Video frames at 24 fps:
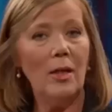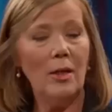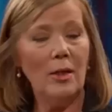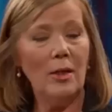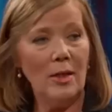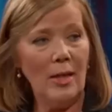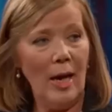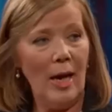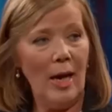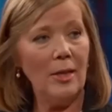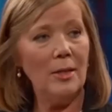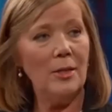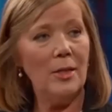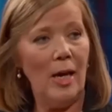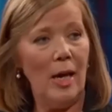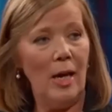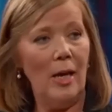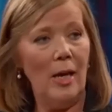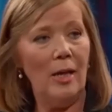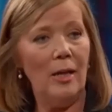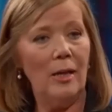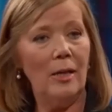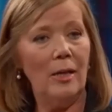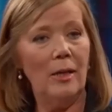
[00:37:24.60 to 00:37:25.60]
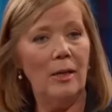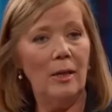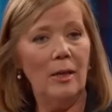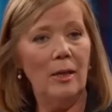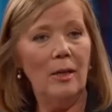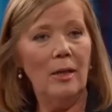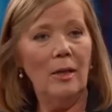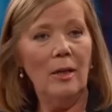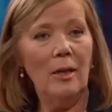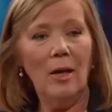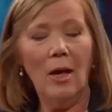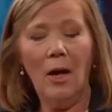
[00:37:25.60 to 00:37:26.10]
that day
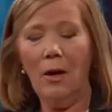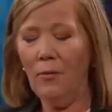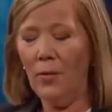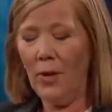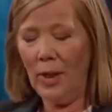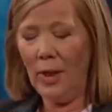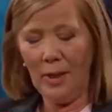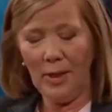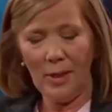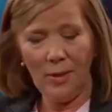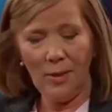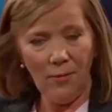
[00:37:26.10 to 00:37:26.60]
of any